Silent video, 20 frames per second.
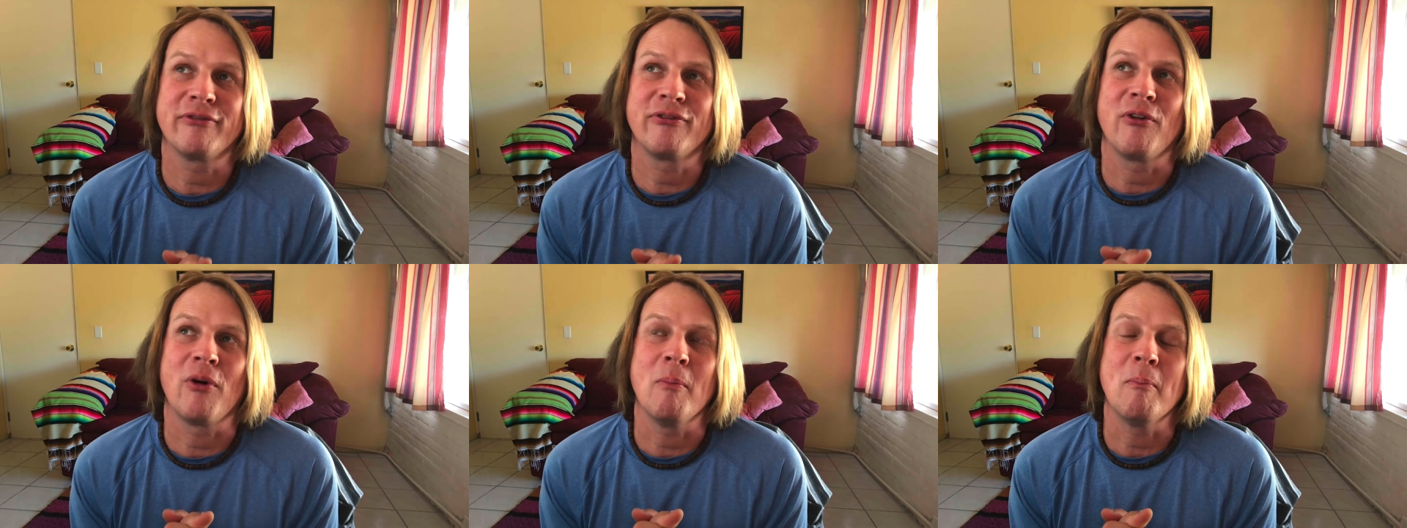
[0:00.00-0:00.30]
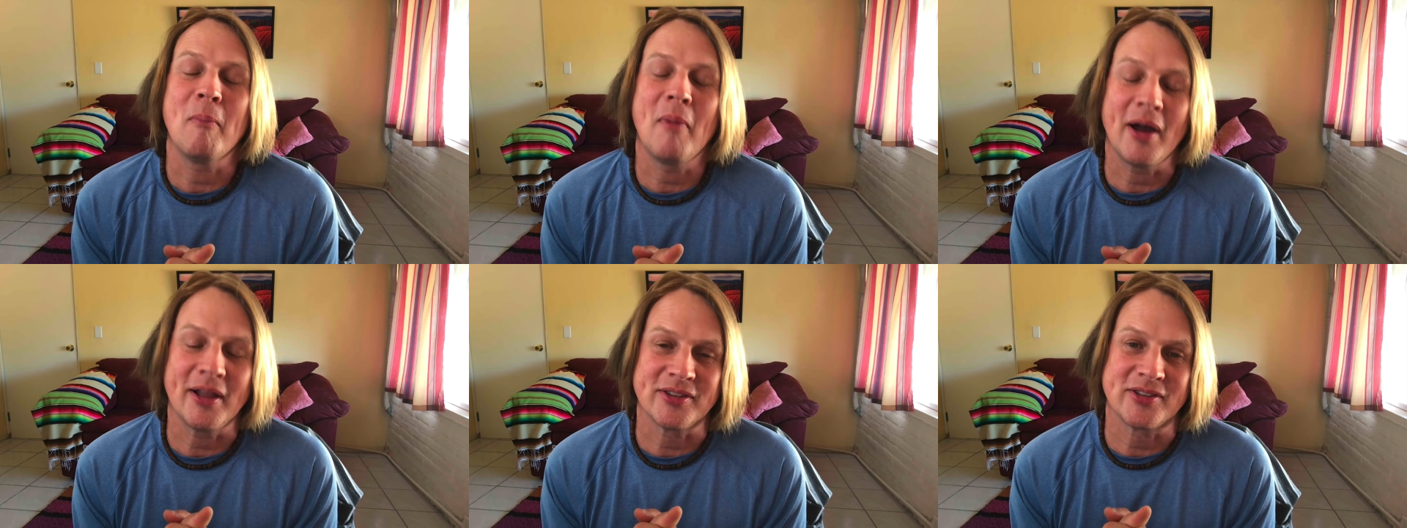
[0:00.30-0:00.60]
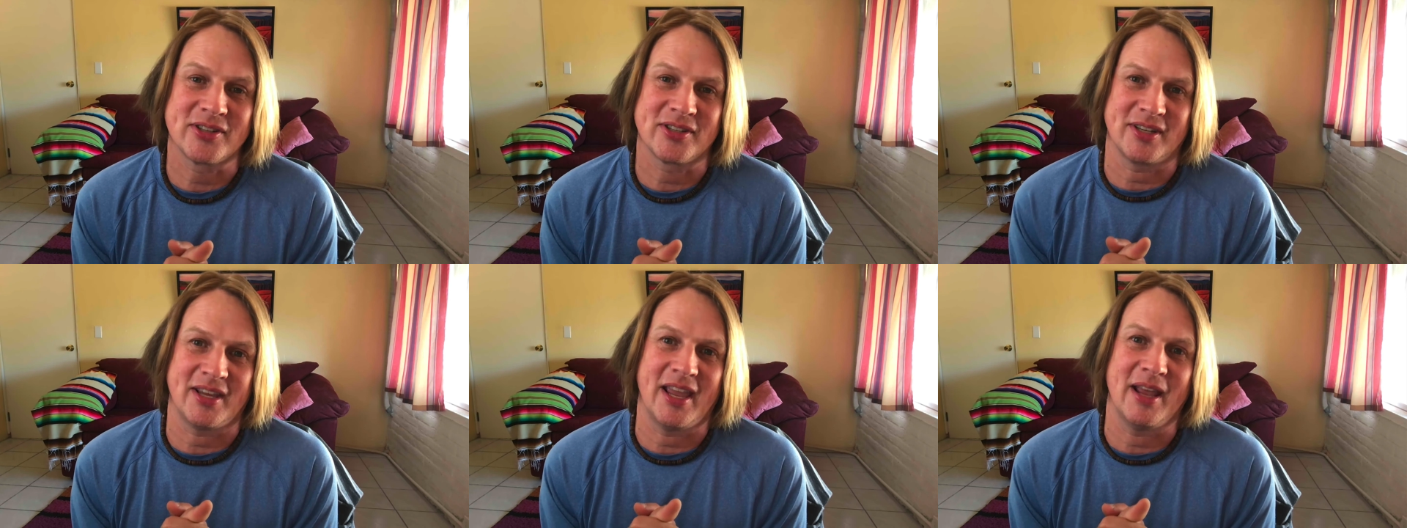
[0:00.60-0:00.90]
for
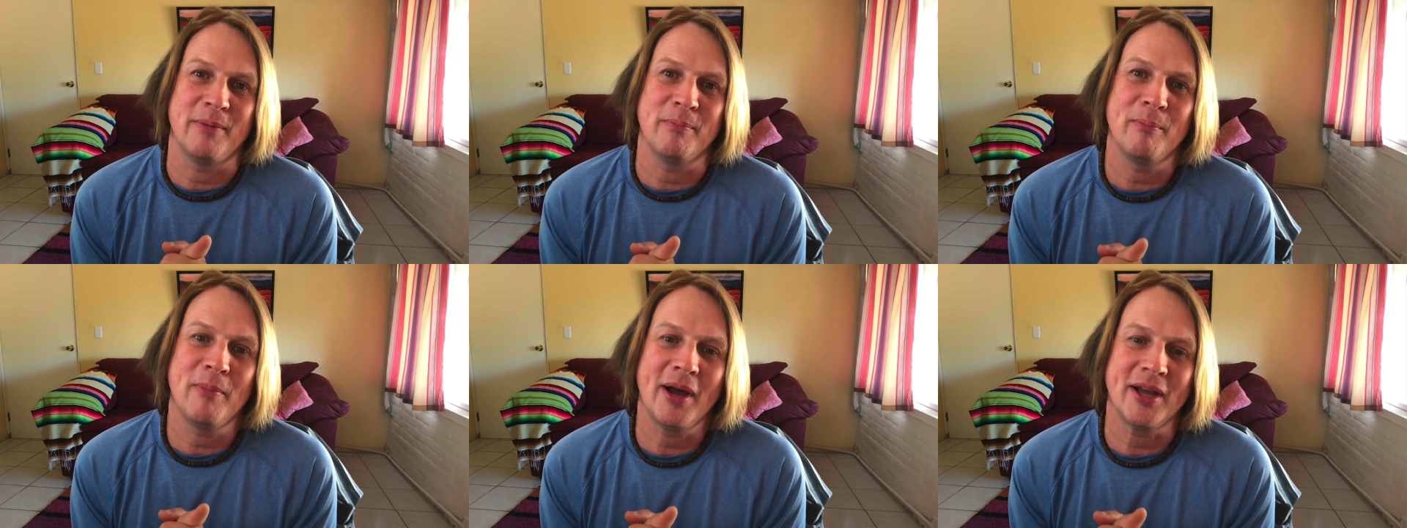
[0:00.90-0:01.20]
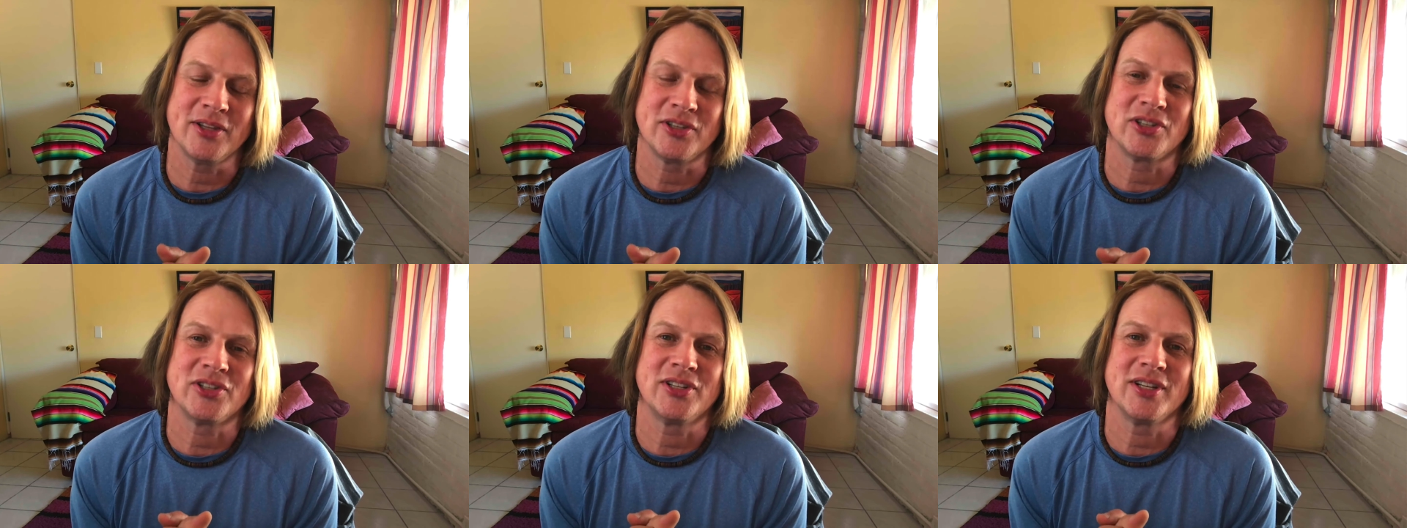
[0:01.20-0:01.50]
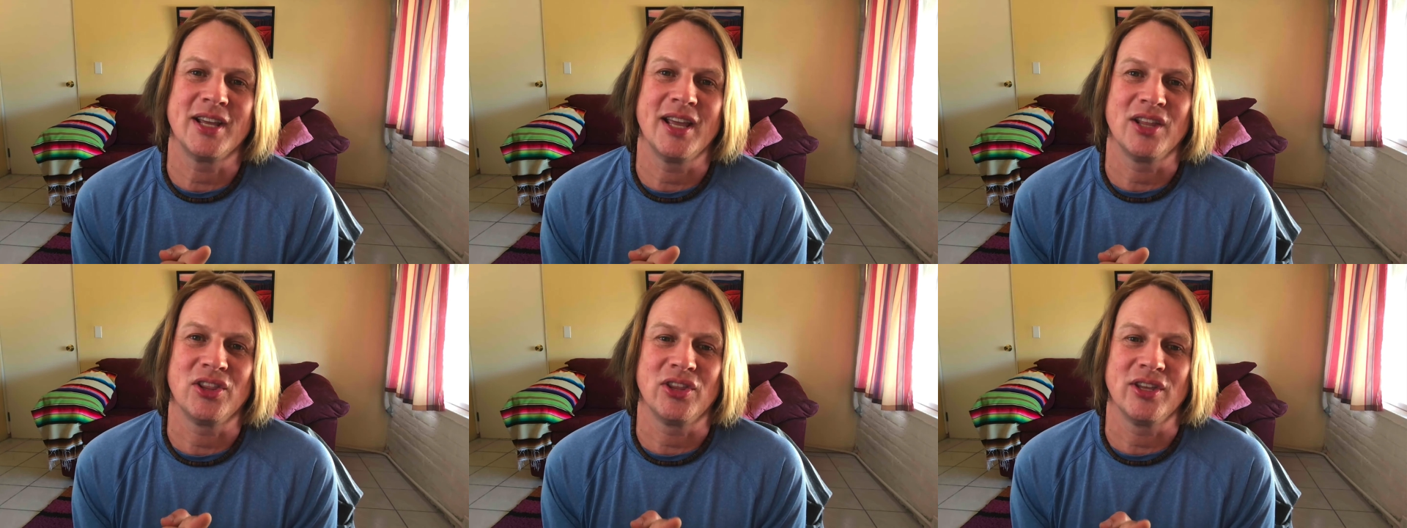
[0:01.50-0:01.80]
months and months
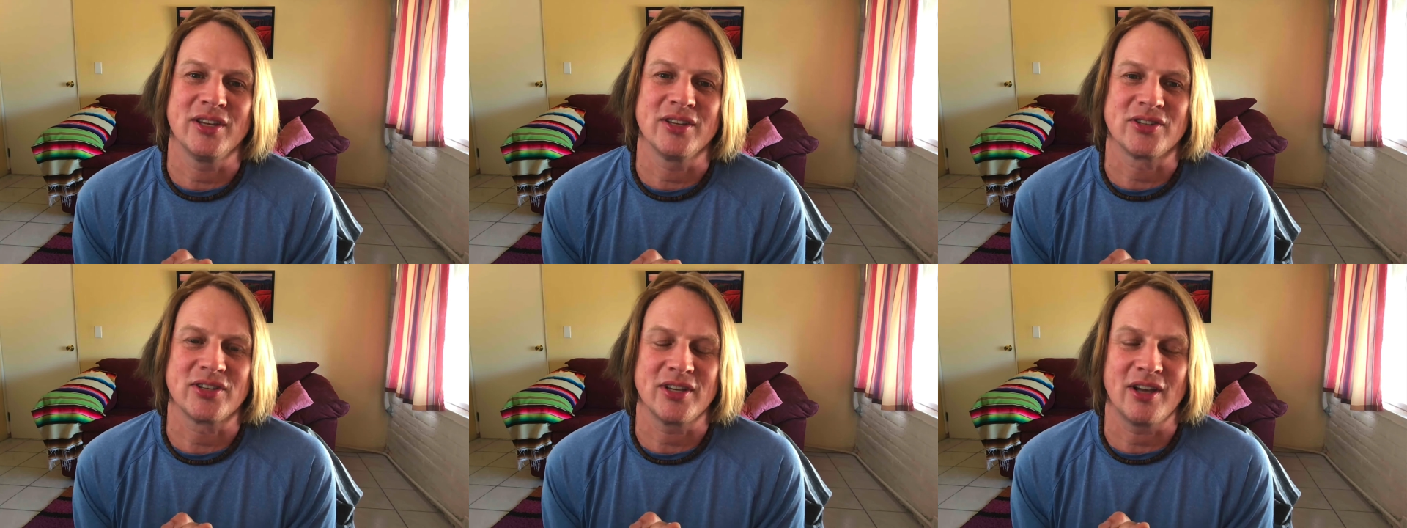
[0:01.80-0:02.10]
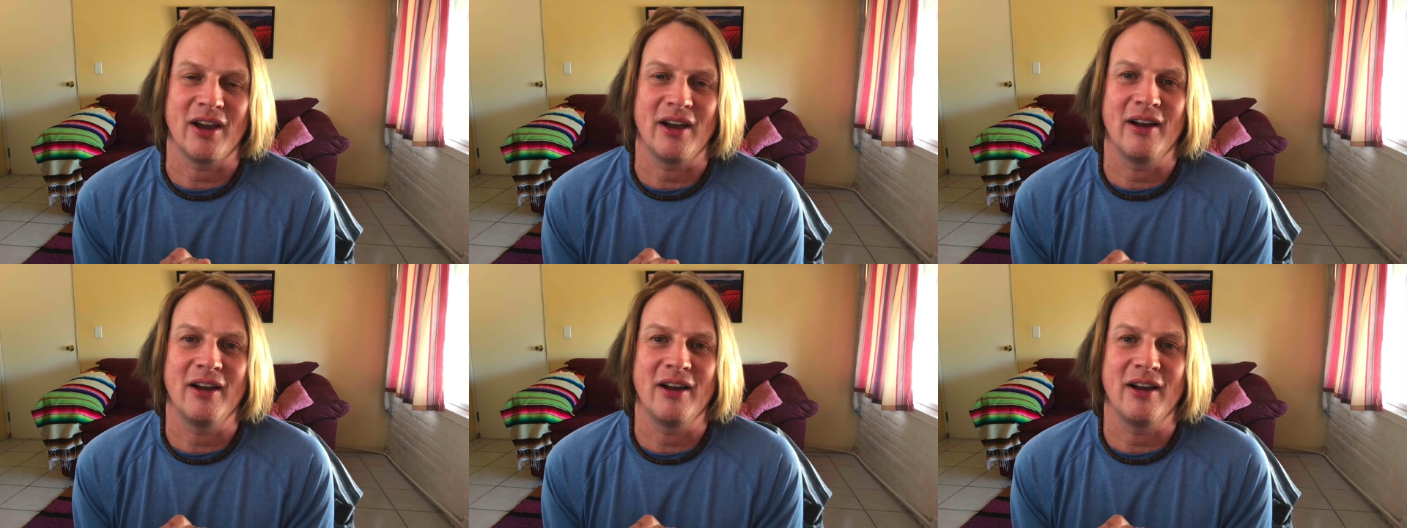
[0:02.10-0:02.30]
to get this